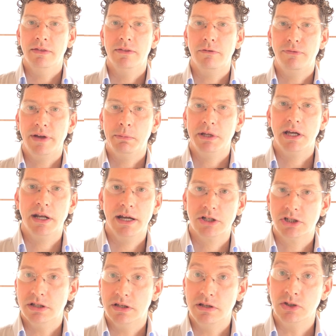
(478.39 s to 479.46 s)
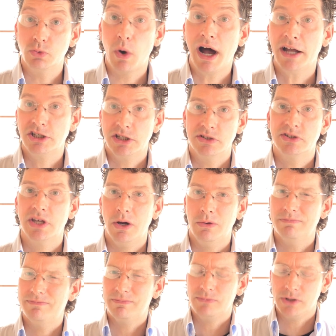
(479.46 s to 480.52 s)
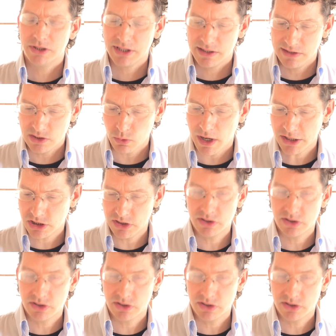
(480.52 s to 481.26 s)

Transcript: the family connection to these watches. So looks like these watches